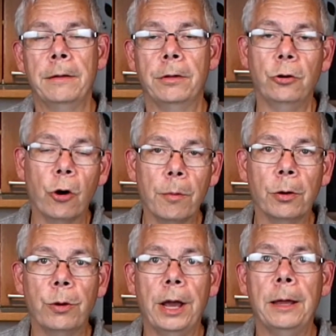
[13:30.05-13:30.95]
The
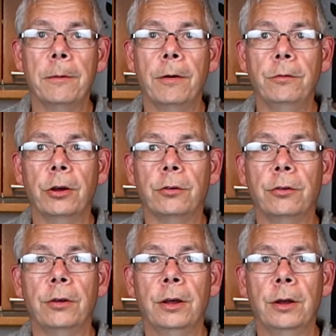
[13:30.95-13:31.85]
normal way of
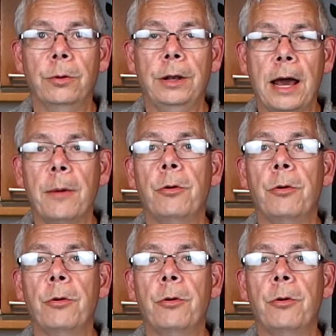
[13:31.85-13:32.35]
just with naan